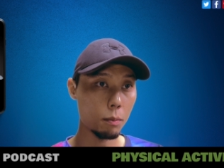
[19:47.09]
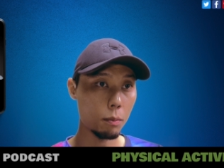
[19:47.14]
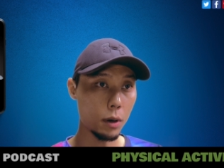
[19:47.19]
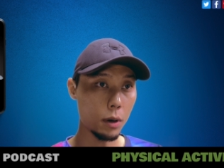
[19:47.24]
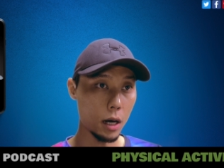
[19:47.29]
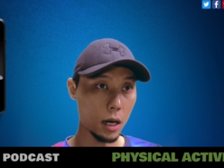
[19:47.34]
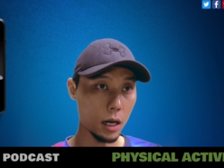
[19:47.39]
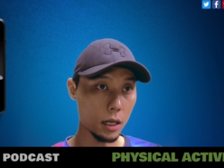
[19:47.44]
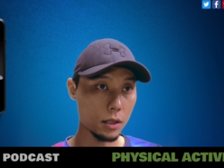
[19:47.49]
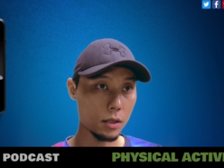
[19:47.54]

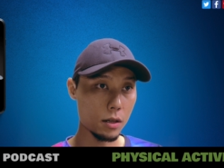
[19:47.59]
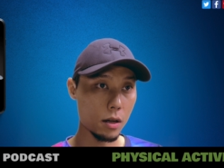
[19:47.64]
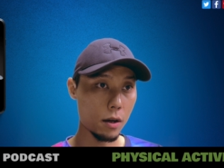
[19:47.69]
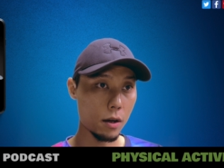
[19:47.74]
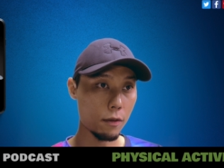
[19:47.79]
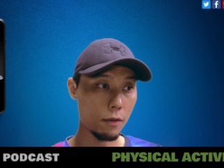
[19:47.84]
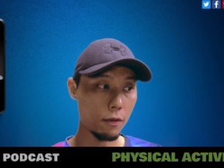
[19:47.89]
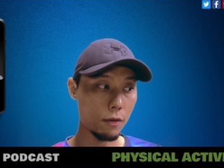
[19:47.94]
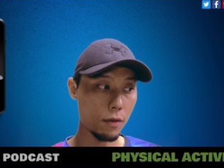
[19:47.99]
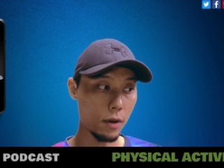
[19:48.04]
but
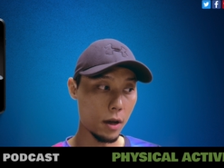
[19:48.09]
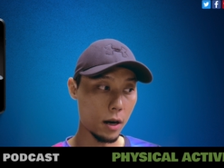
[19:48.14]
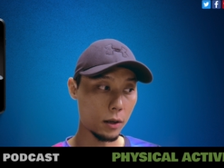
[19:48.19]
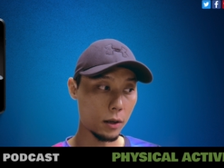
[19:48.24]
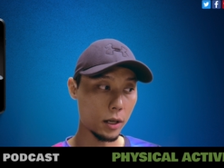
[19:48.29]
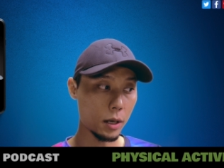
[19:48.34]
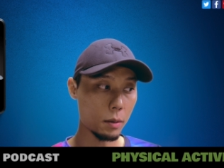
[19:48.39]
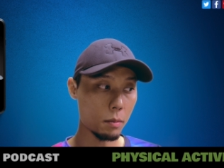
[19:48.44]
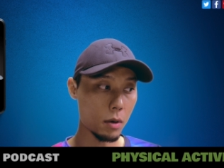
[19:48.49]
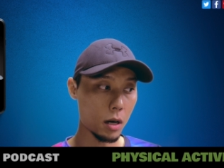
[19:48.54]

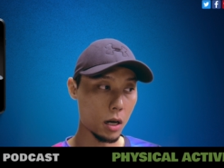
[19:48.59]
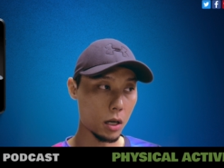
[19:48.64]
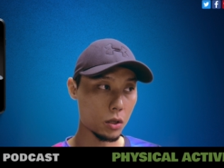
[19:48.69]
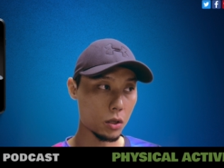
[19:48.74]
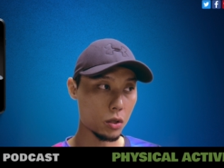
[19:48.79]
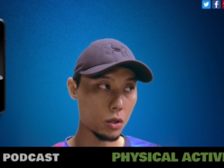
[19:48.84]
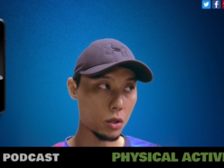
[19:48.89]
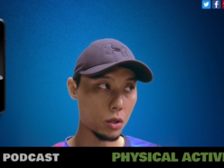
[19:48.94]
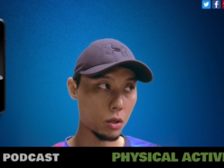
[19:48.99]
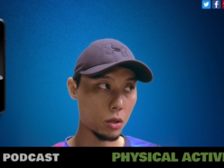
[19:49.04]
very
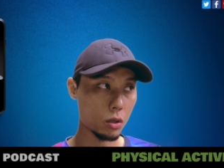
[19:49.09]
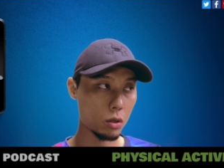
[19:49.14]
much